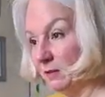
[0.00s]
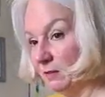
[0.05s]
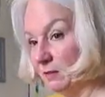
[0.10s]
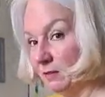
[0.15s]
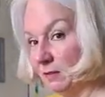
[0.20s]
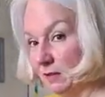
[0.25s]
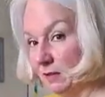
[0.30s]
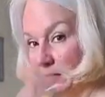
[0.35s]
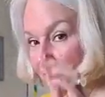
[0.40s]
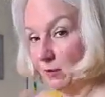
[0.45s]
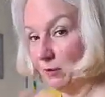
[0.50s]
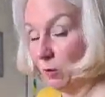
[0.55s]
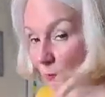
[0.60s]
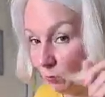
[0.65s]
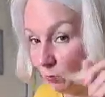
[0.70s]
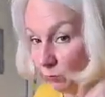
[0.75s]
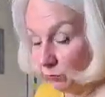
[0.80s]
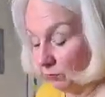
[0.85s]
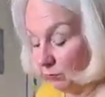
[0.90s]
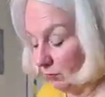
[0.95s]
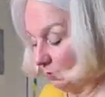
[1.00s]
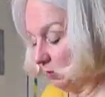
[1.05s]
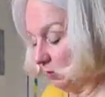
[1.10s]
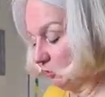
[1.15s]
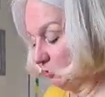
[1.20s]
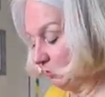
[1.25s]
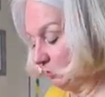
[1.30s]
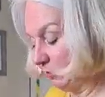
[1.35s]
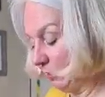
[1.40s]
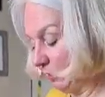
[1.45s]
the old
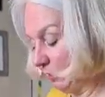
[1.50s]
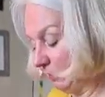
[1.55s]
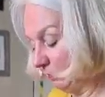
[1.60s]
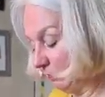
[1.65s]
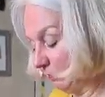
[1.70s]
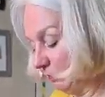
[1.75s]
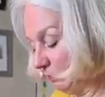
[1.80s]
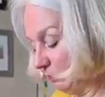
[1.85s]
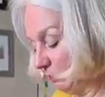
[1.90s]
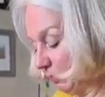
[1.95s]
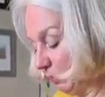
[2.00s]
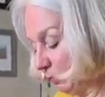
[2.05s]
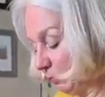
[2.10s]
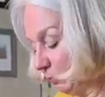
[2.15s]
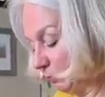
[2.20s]
version license, the